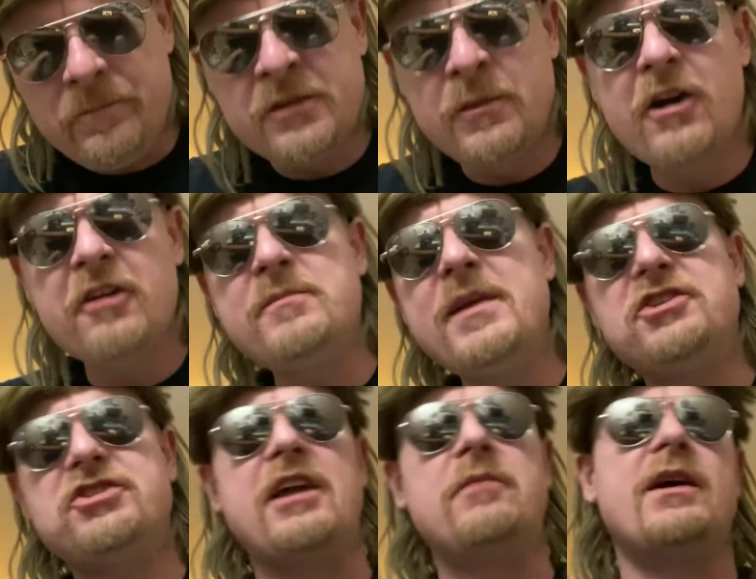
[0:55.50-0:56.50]
tomorrow's meat
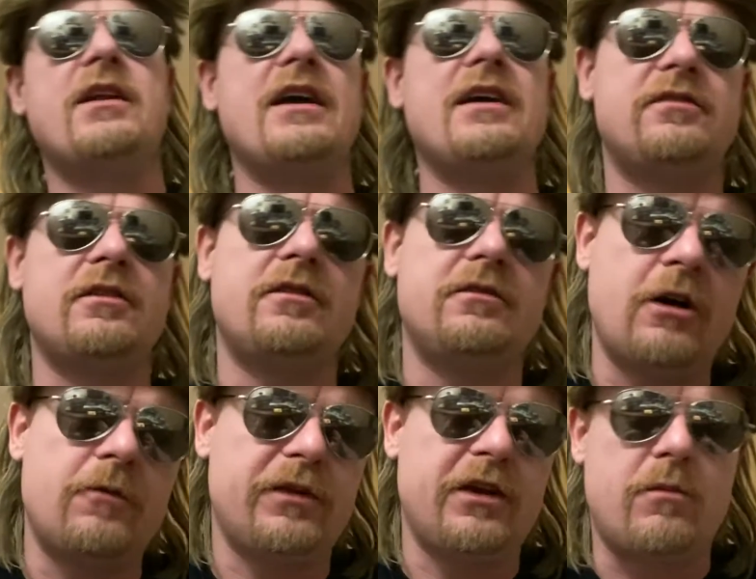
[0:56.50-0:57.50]
shank Monday, so
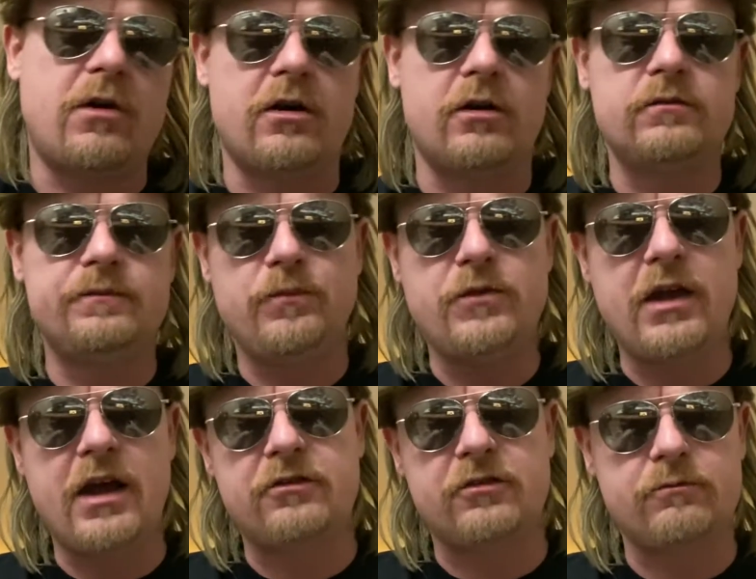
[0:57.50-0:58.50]
hopefully tomorrow you
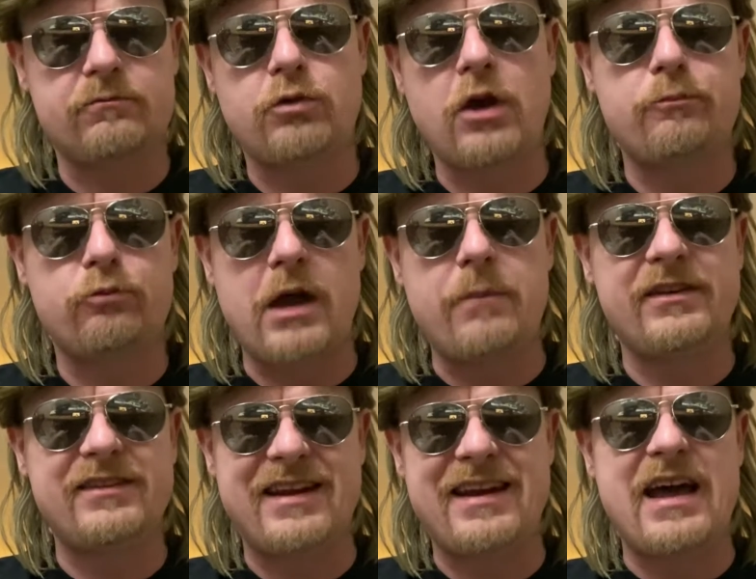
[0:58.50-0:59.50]
guys are pre
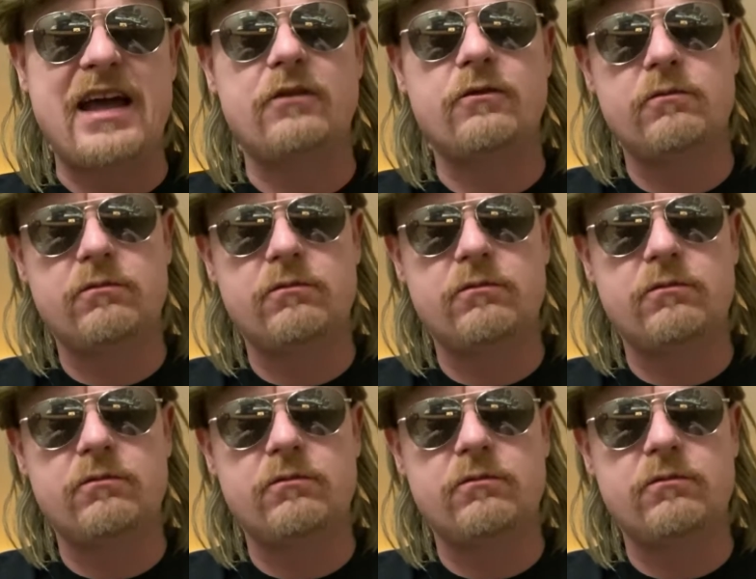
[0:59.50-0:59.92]
prepping tonight,